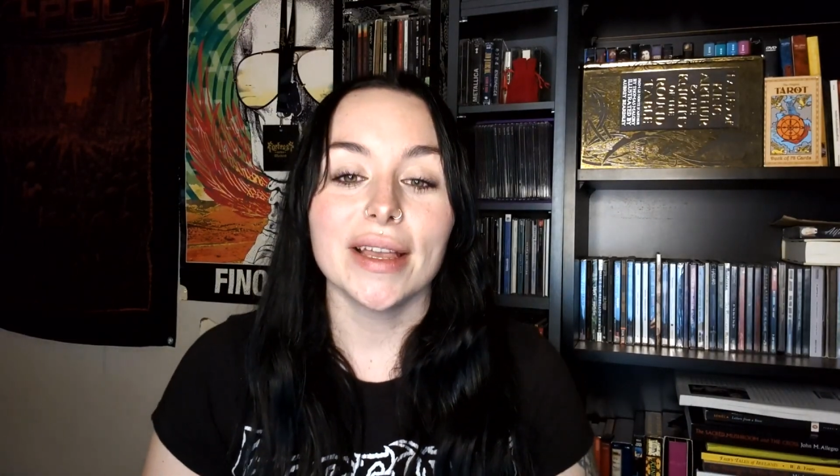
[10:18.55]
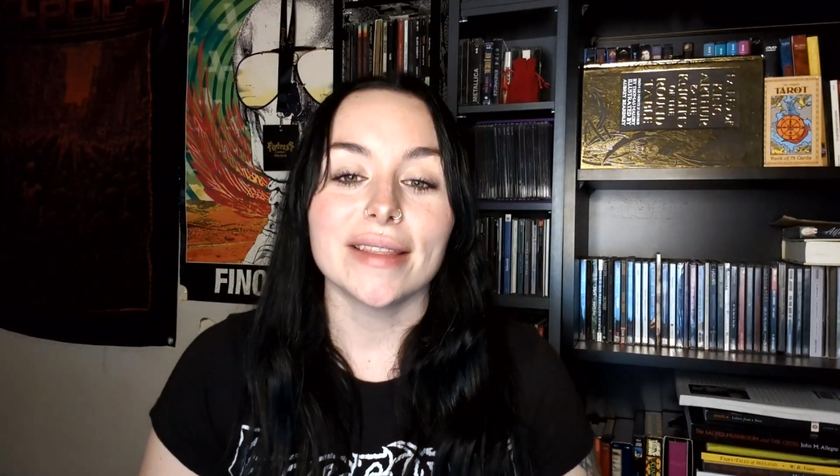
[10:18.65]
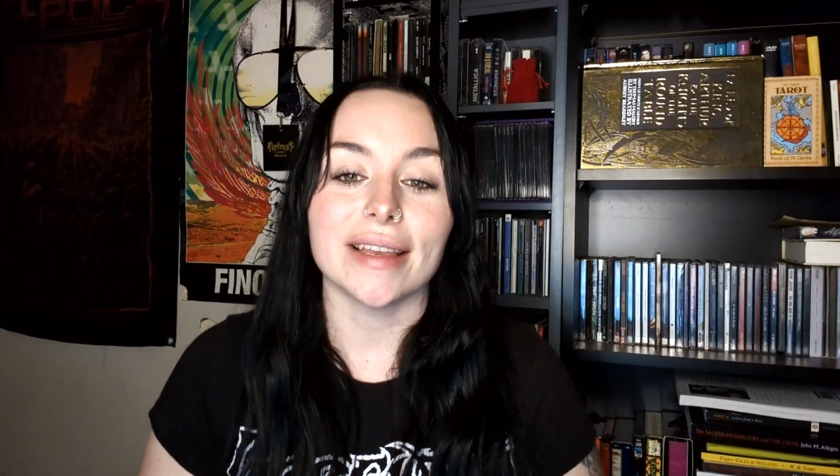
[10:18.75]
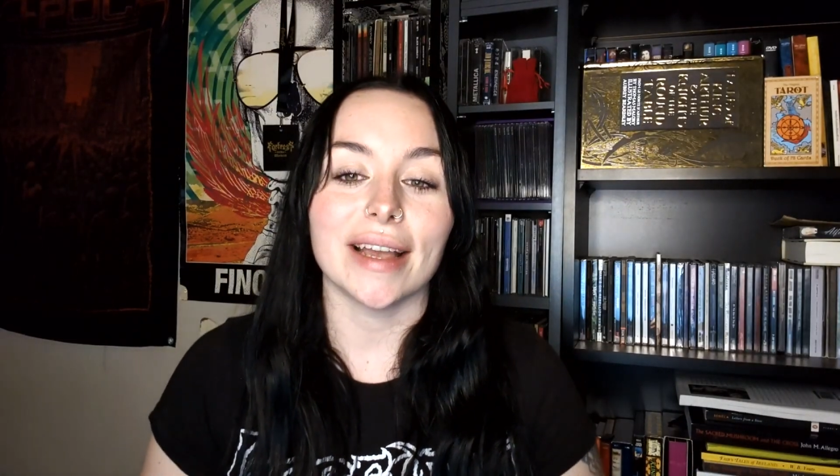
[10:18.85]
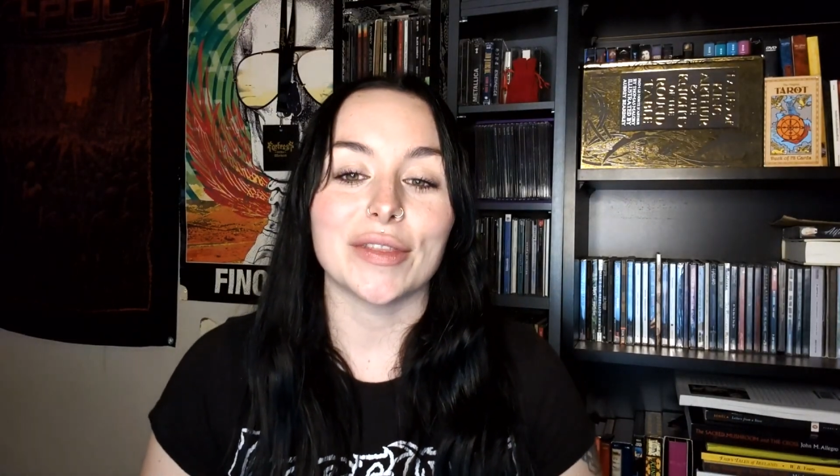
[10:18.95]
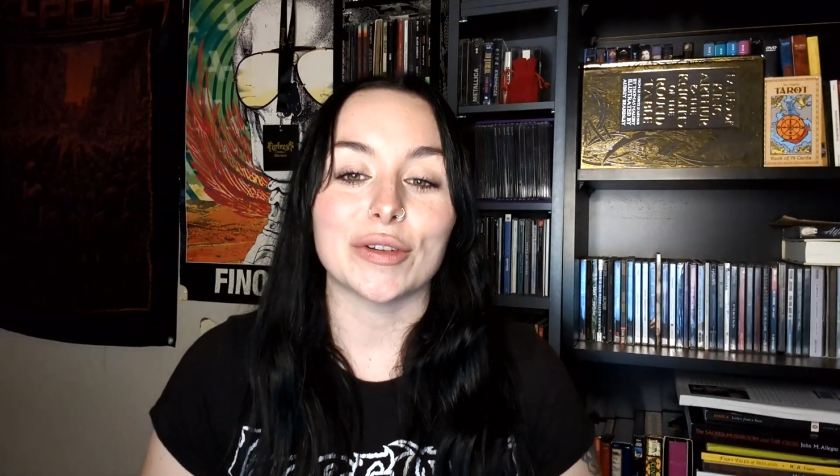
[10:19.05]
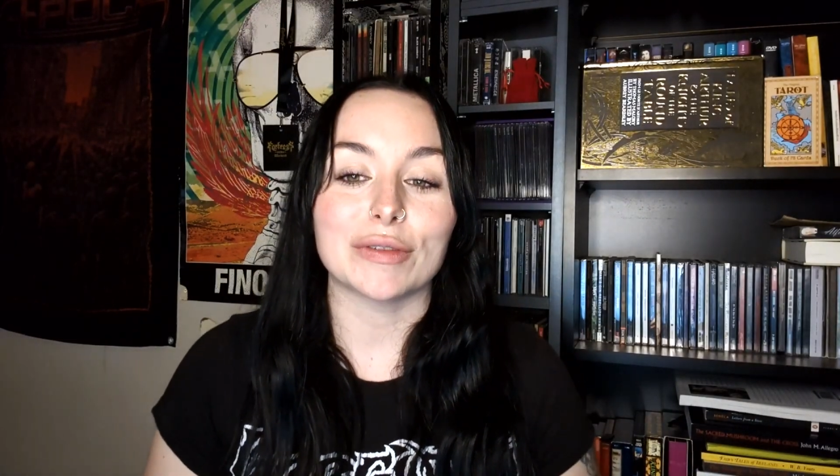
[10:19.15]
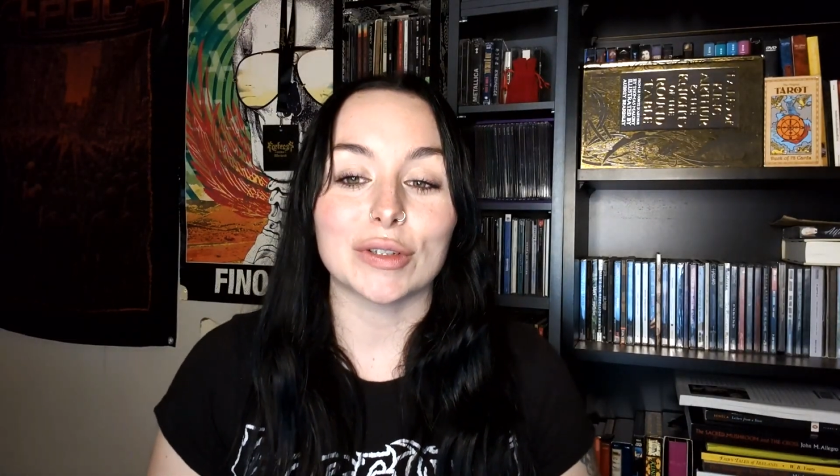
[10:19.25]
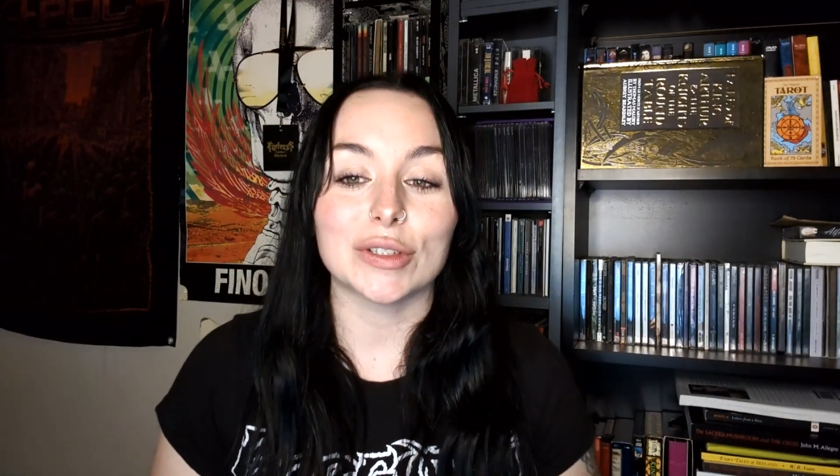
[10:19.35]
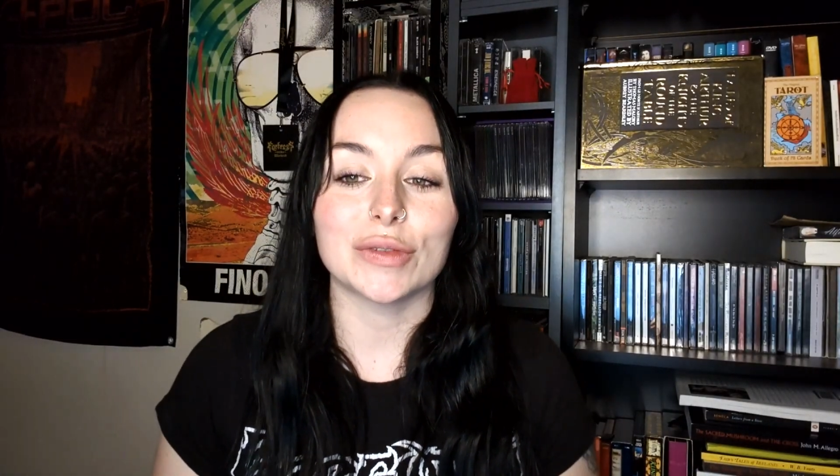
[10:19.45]
They had their
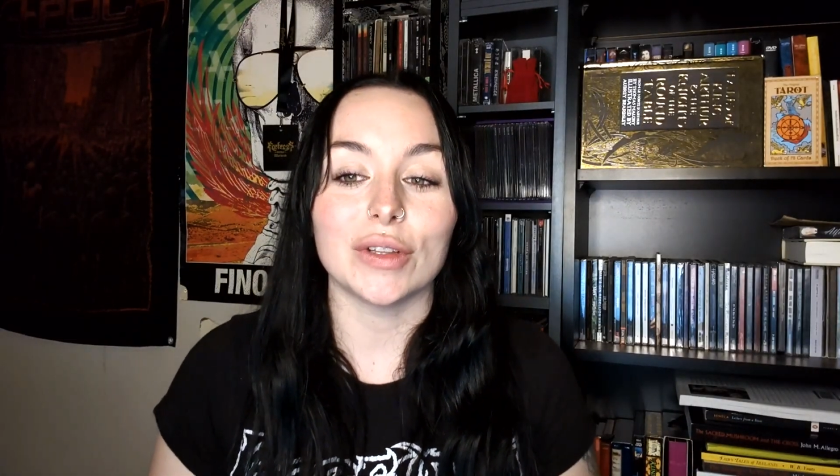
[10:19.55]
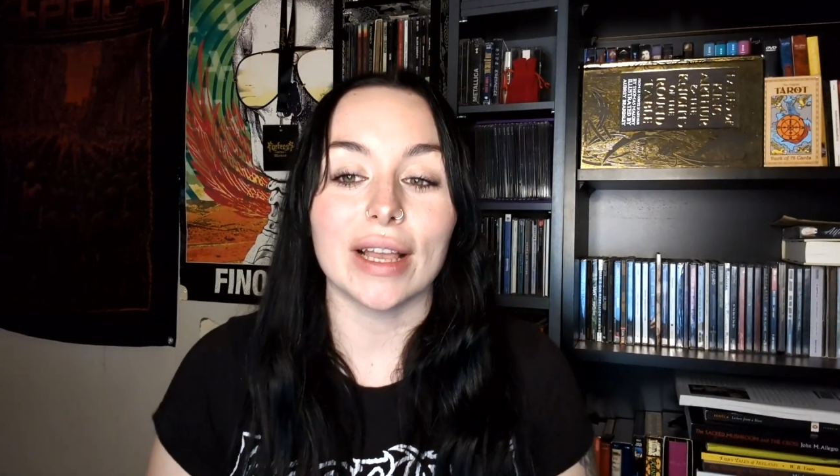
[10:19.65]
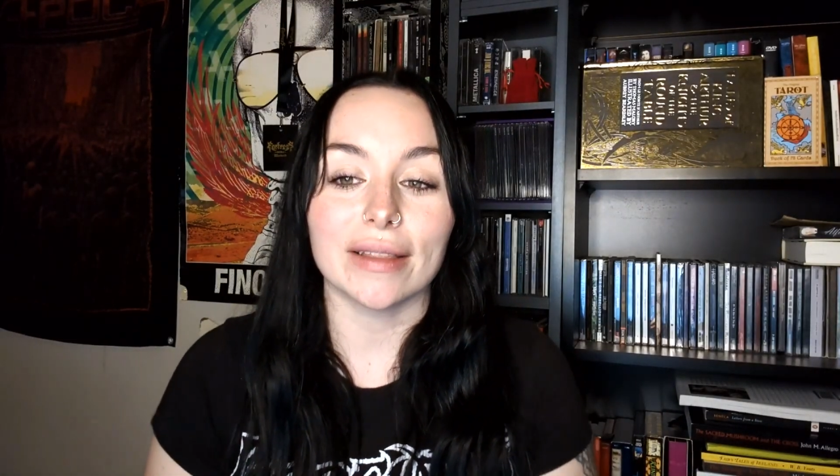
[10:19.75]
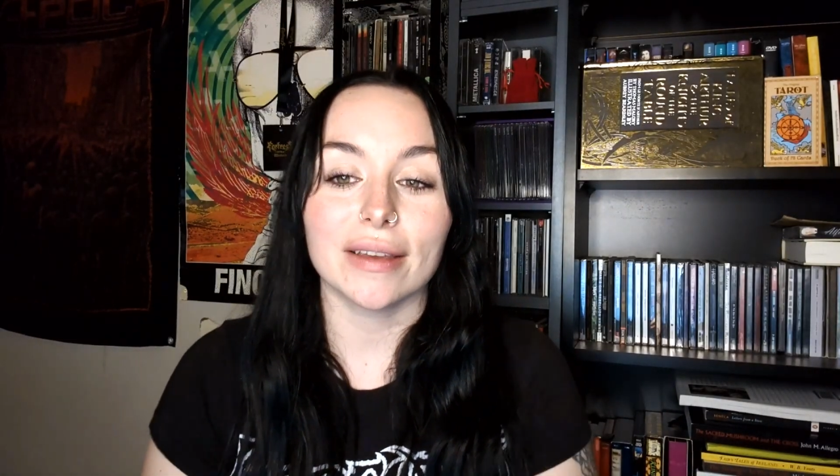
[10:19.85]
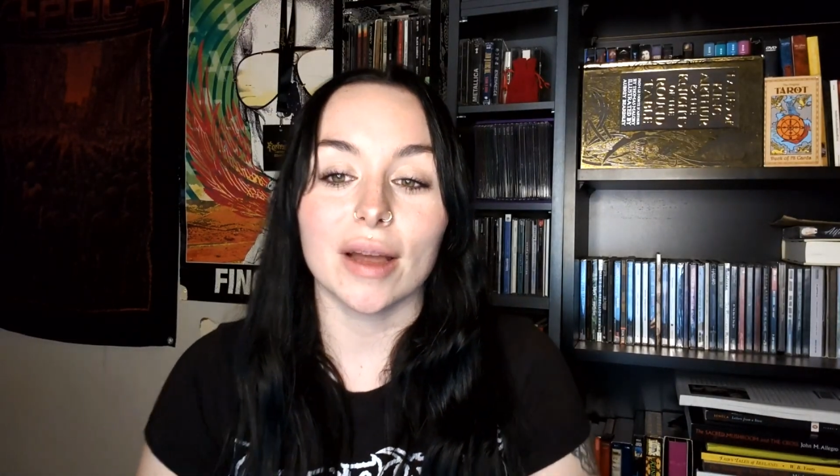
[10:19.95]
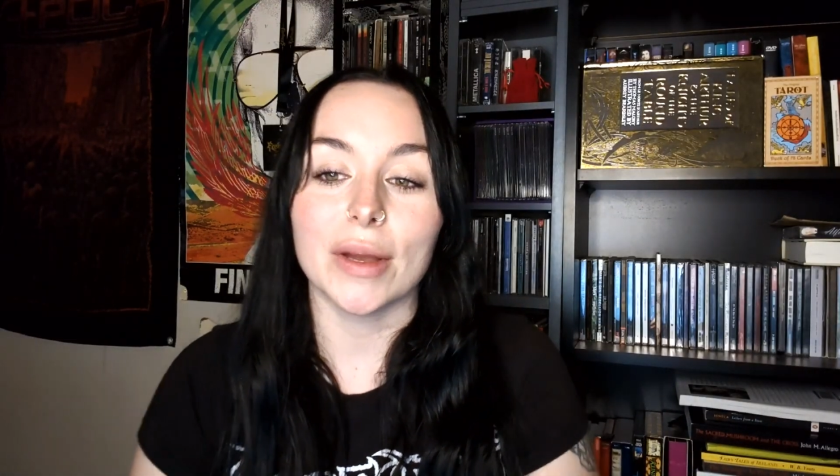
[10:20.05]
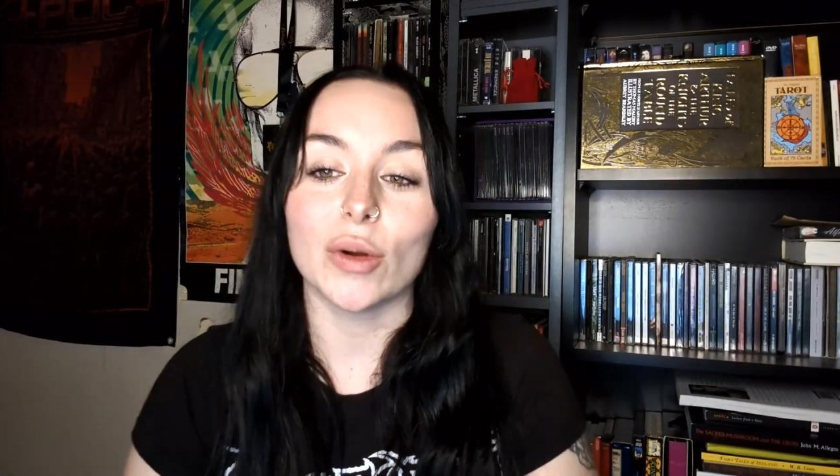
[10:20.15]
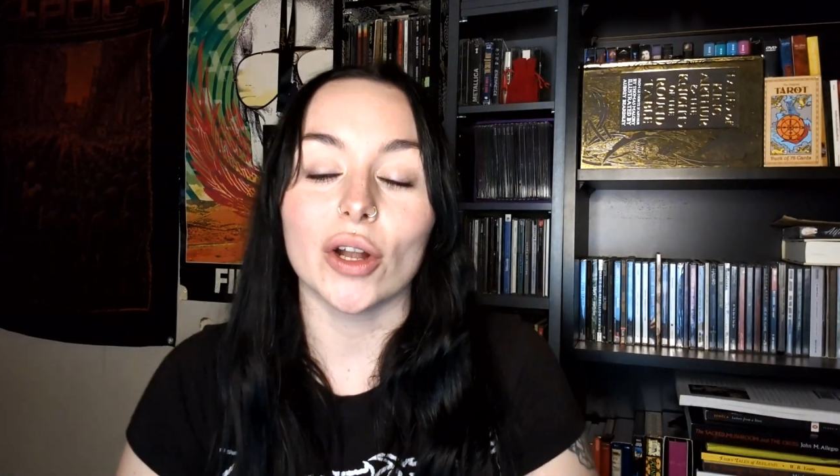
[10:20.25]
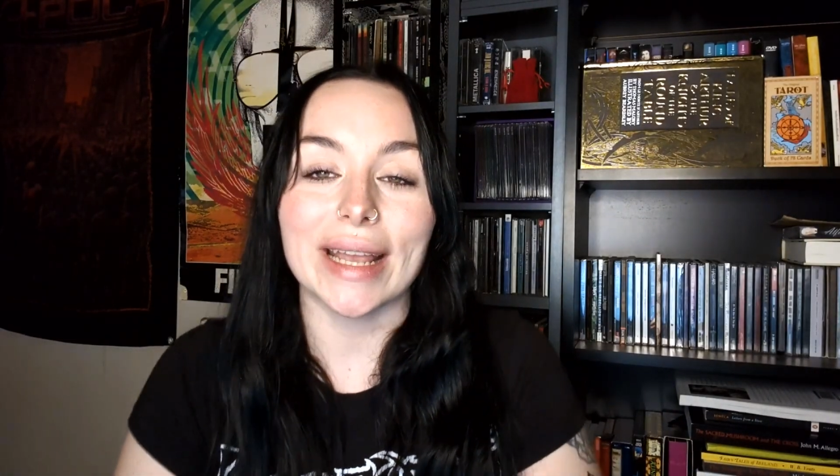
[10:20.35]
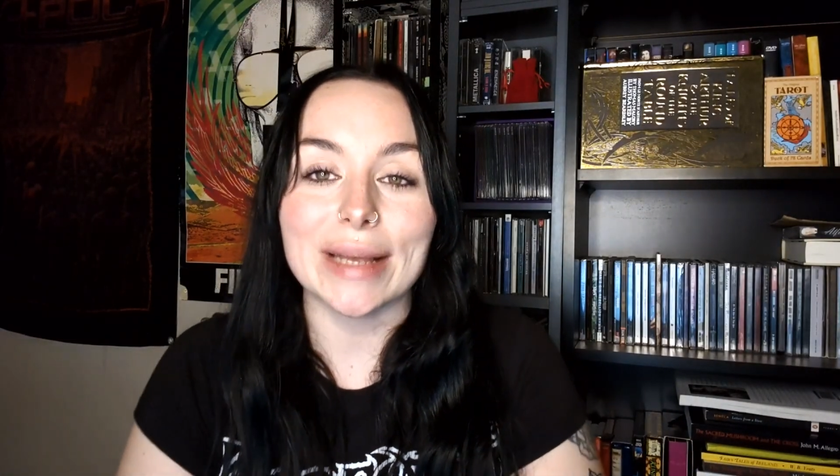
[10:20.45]
first full length come out
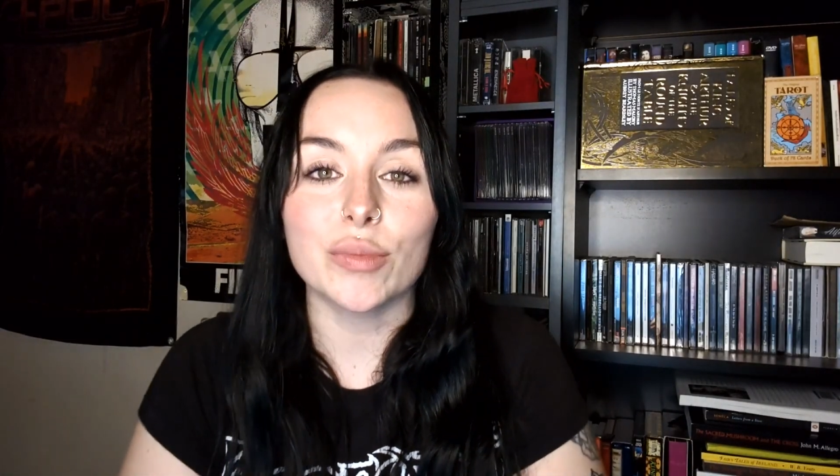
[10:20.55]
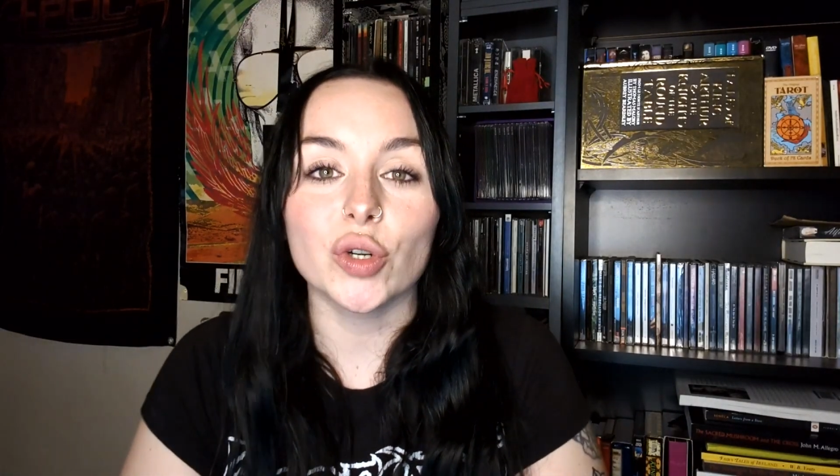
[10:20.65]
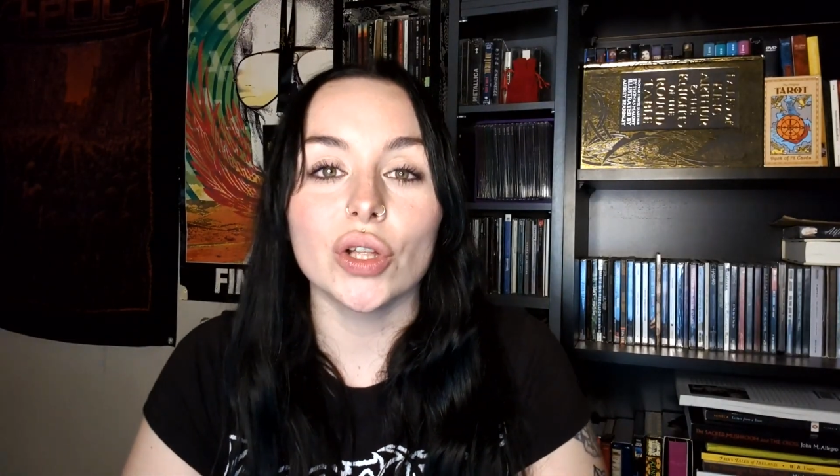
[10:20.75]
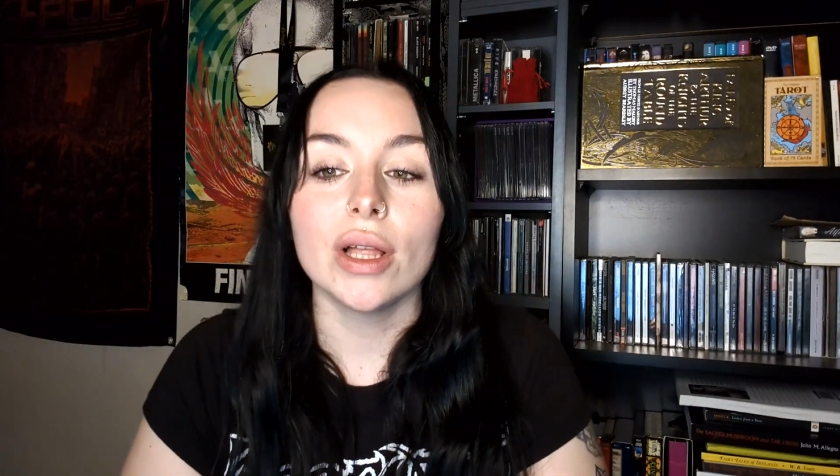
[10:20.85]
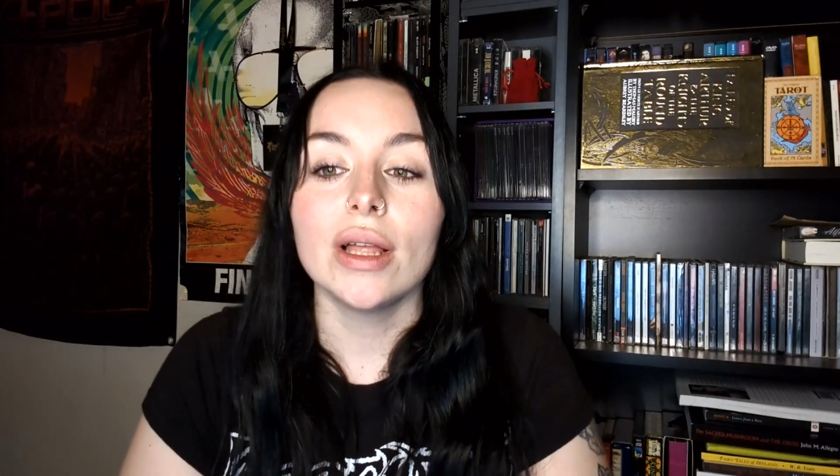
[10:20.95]
on April